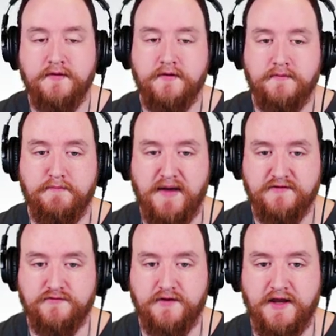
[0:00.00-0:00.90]

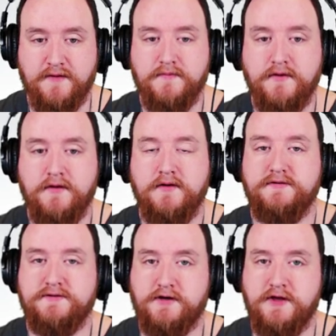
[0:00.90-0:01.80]
Mastercam,
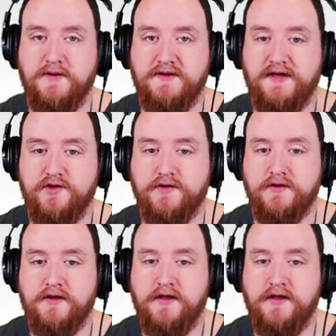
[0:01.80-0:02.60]
Documentation,